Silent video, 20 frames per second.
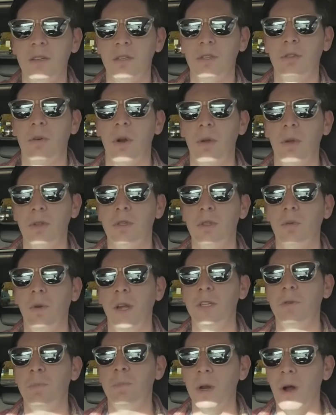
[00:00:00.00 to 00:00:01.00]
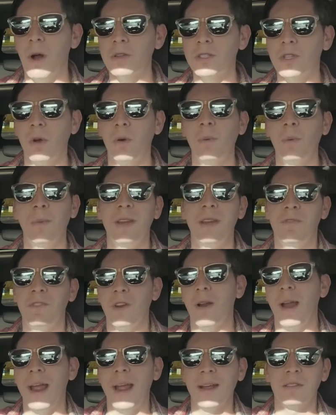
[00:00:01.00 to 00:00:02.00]
to just throw the switch, but also, I mean, if
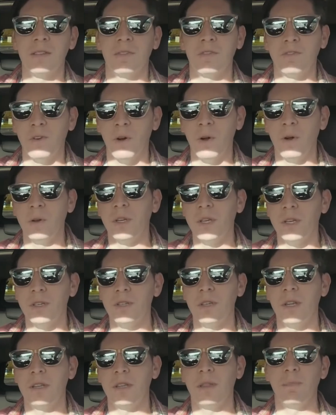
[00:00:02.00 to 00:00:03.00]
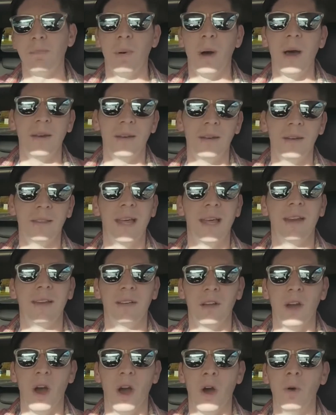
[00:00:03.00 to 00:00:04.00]
your hands are full, you can just hit the button and let
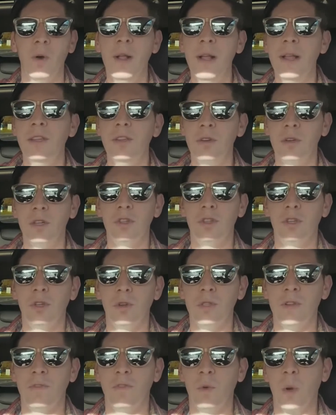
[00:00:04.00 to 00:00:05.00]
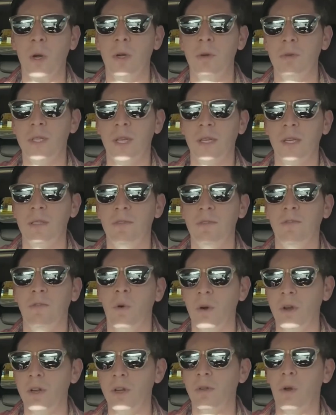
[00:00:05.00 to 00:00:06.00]
it go. You can choose if you want to do
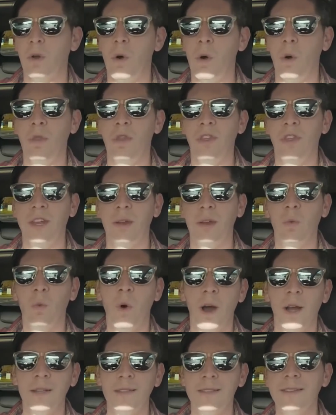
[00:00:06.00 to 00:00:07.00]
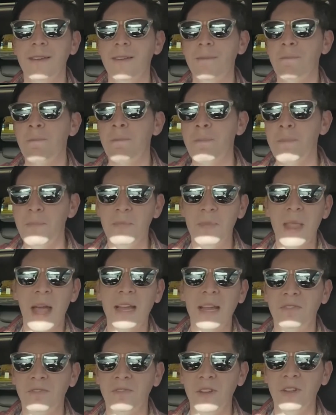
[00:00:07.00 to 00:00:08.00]
60/40 or the whole thing at once.
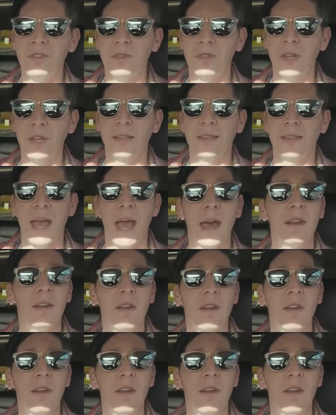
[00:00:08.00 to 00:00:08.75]
Nice features like that.